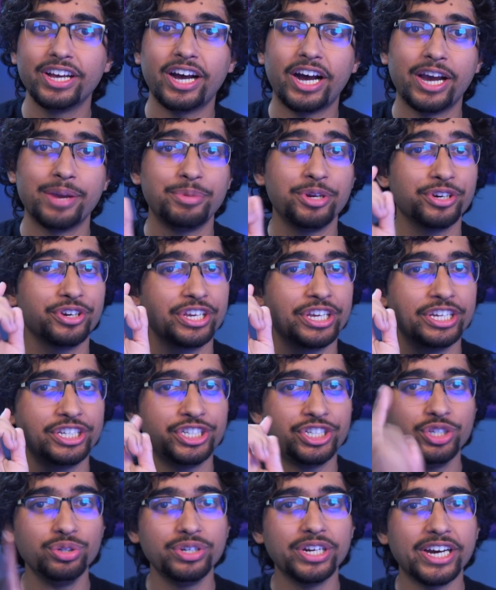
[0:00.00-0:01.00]
I'm here to
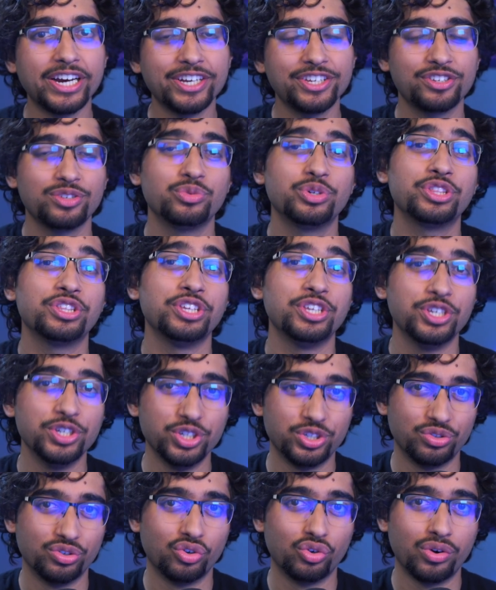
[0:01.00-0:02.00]
hit you guys with the
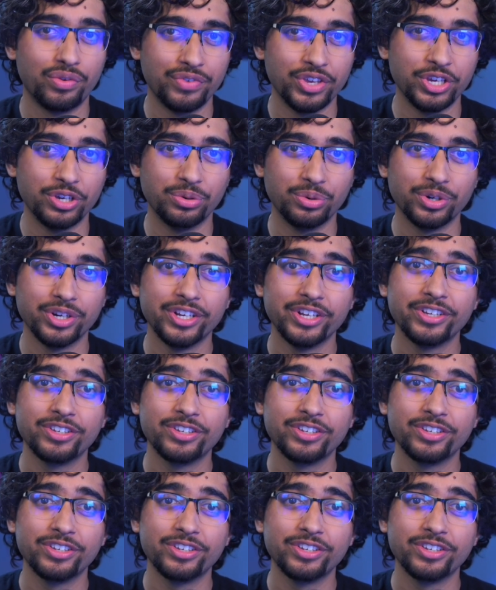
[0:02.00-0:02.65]
usual review.